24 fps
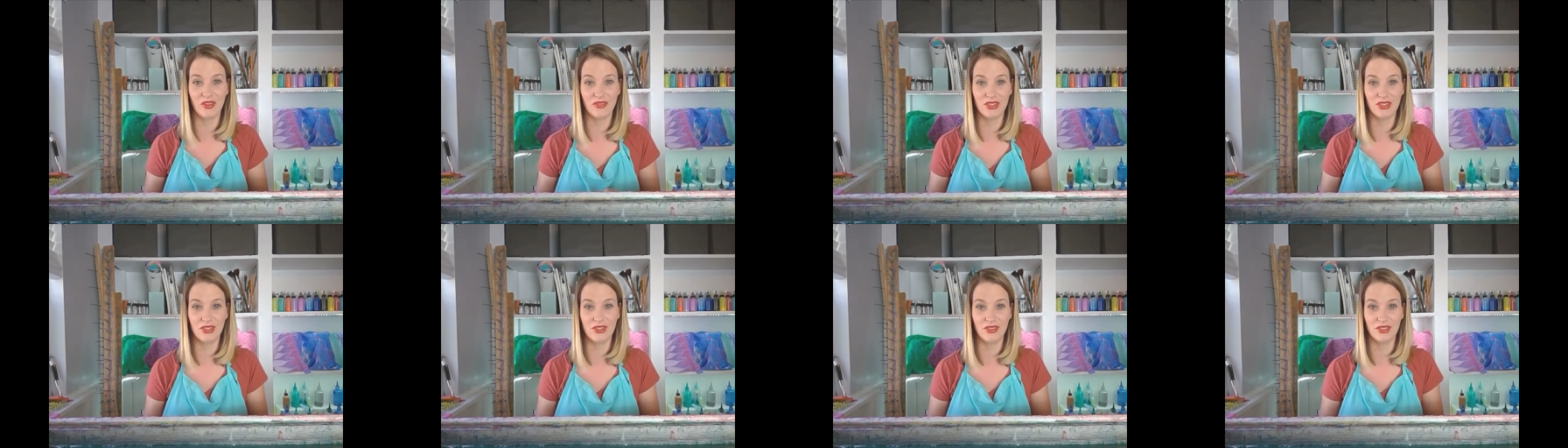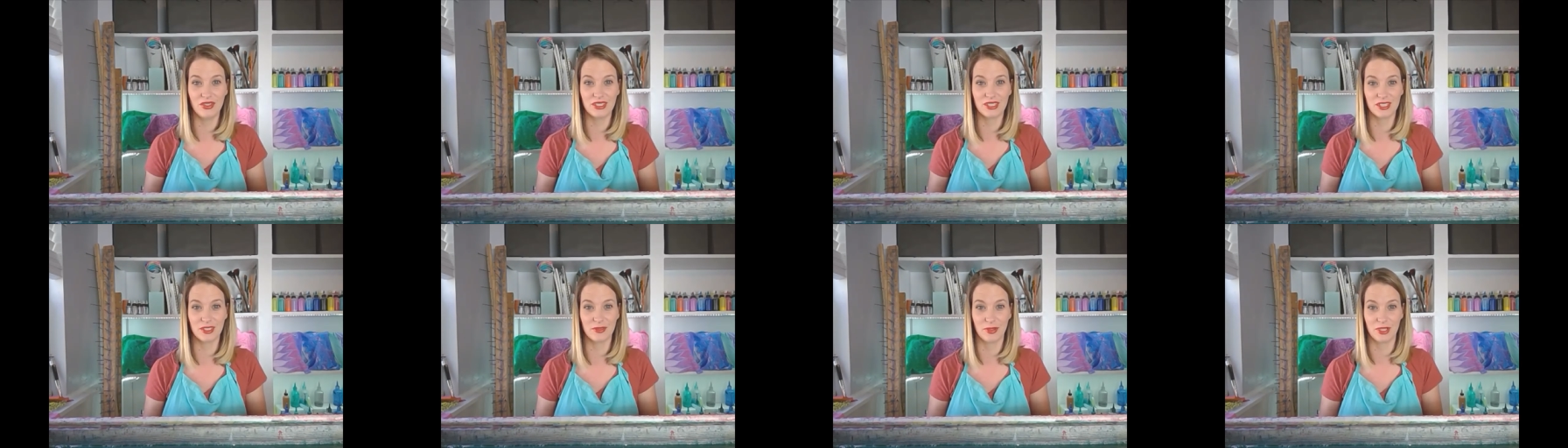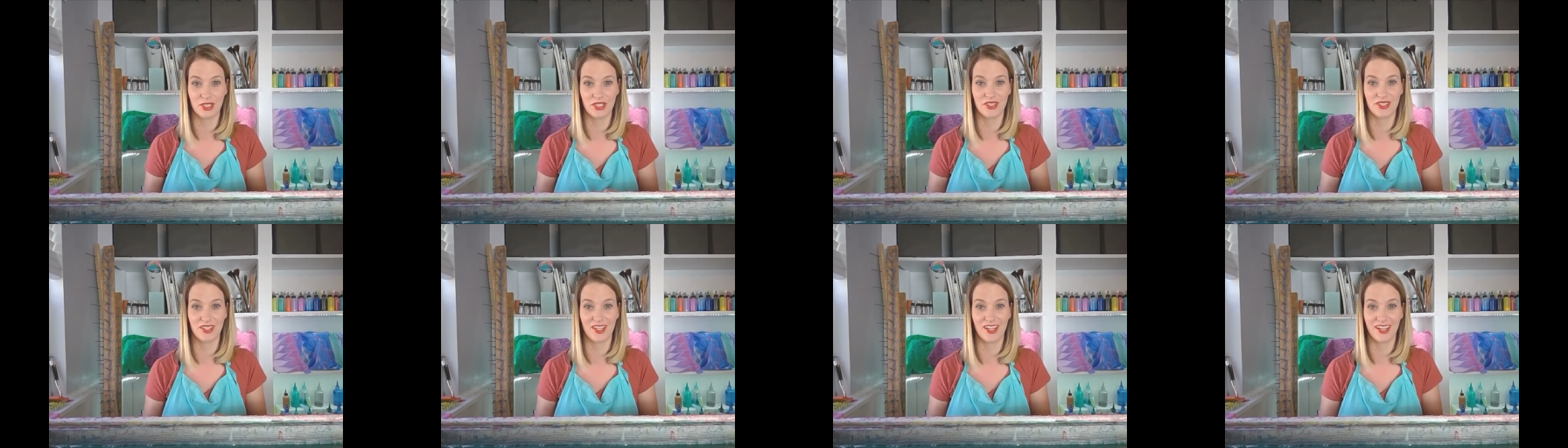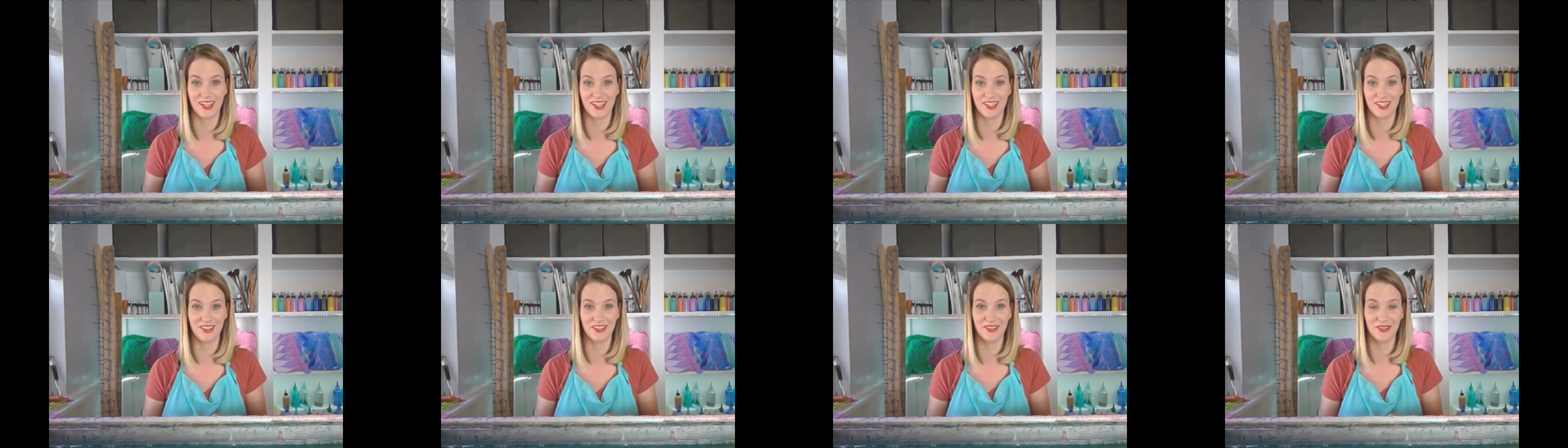to do this as much as I
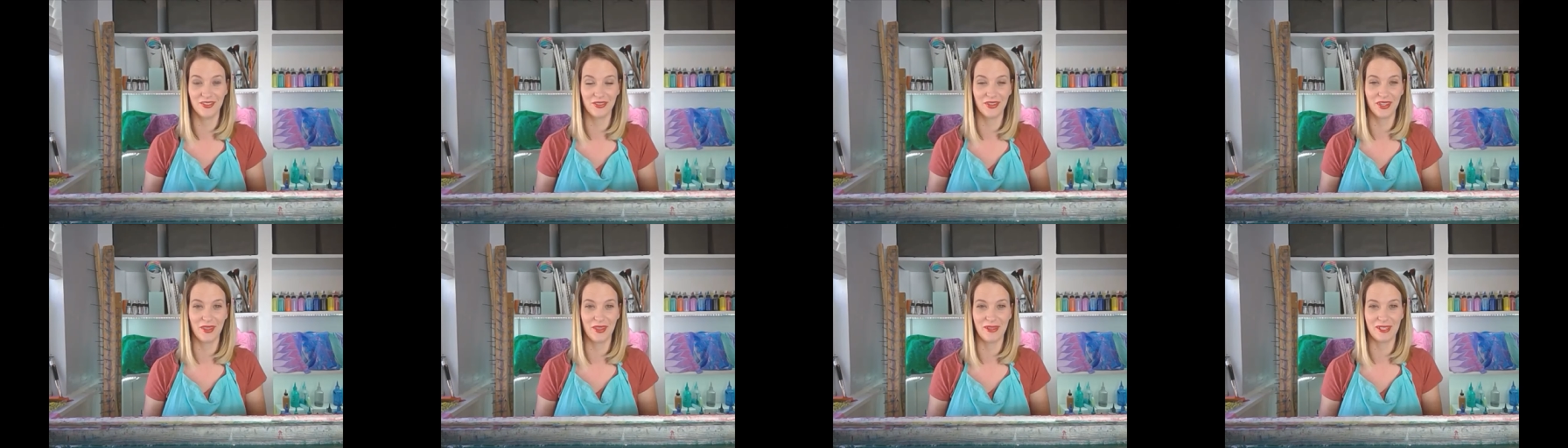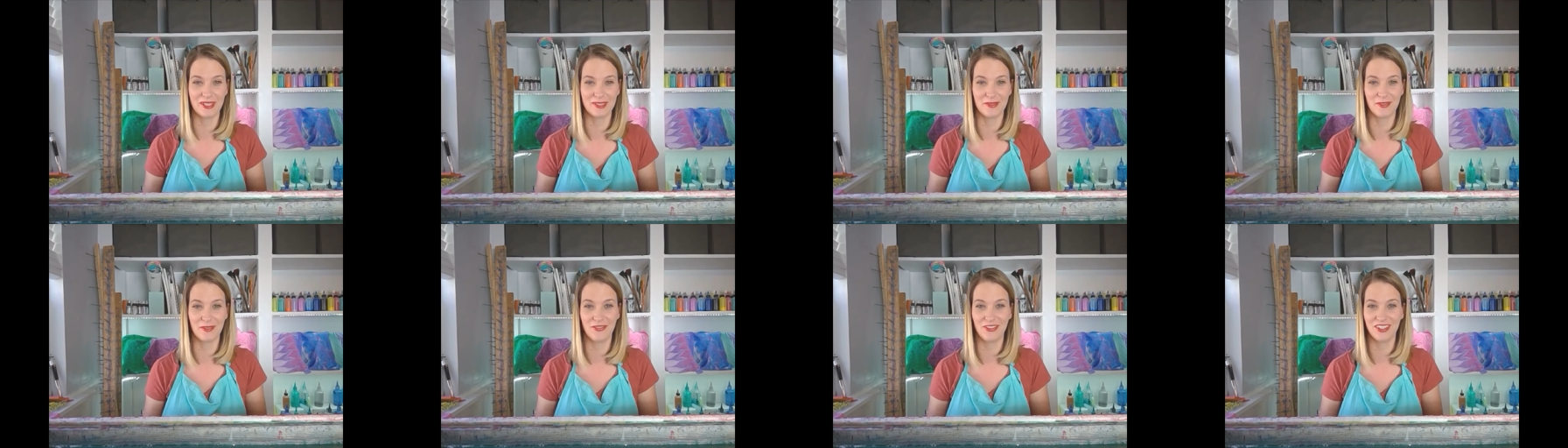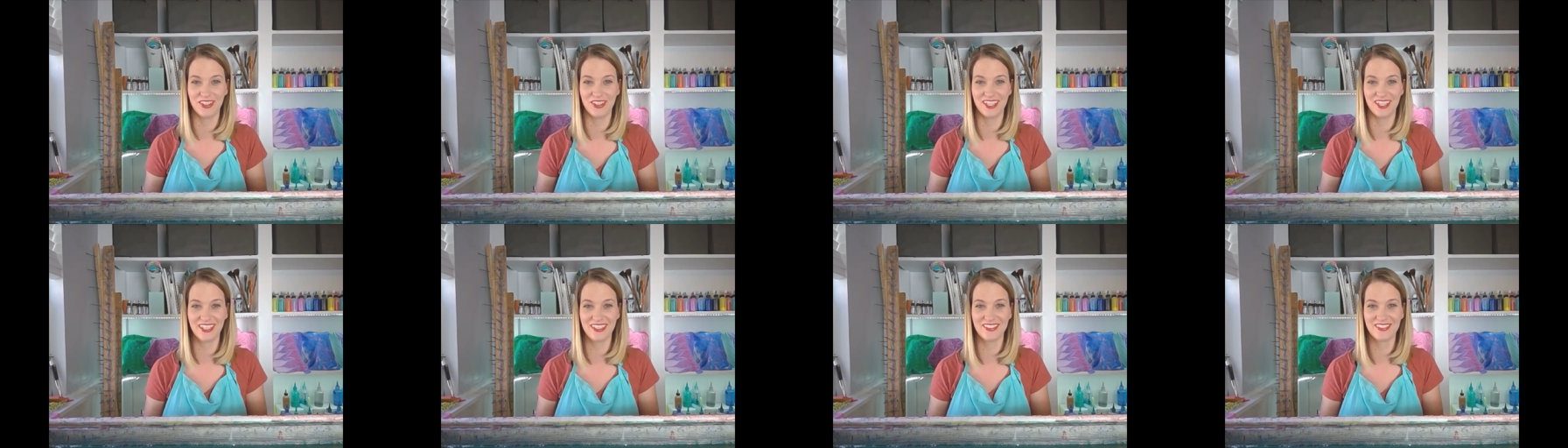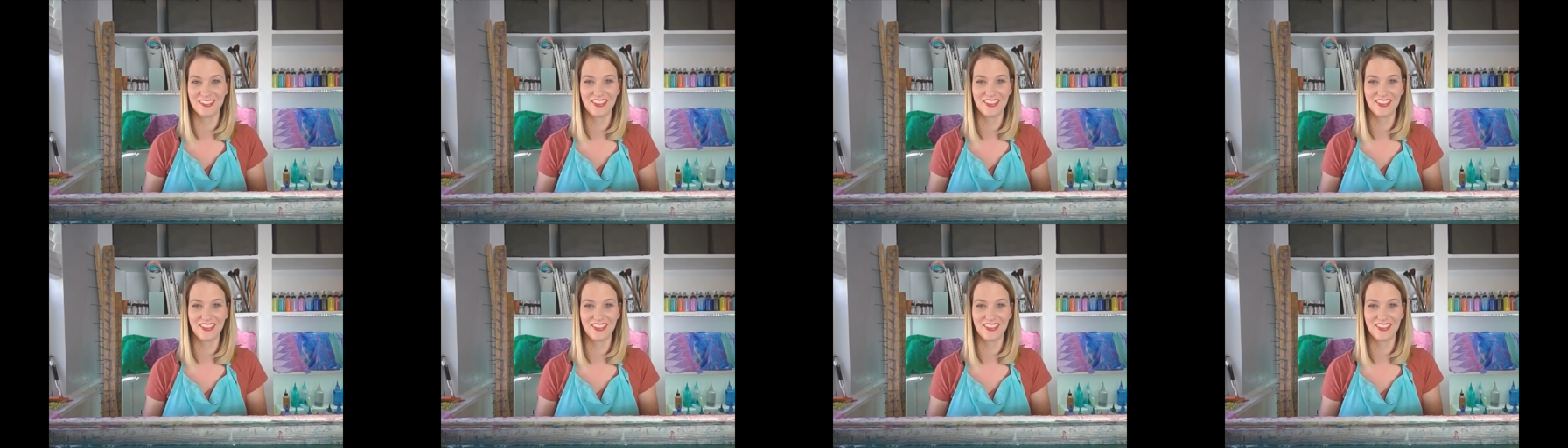do. It really makes me feel good.